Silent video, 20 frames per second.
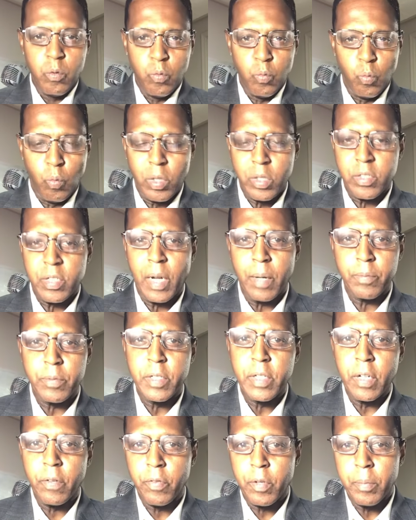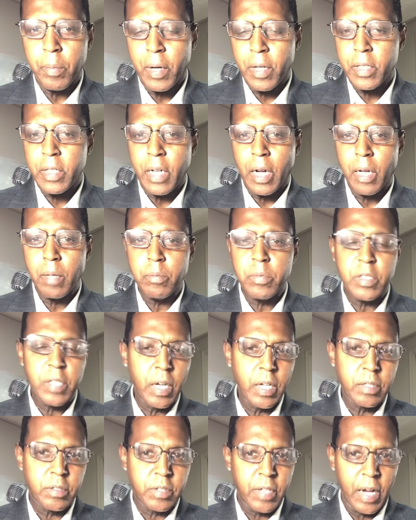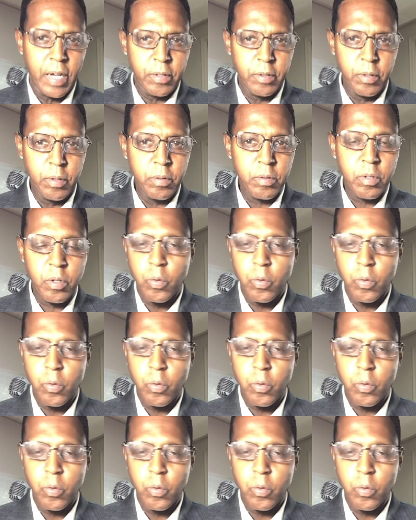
What's happening, everybody? I'm Todd Tanner.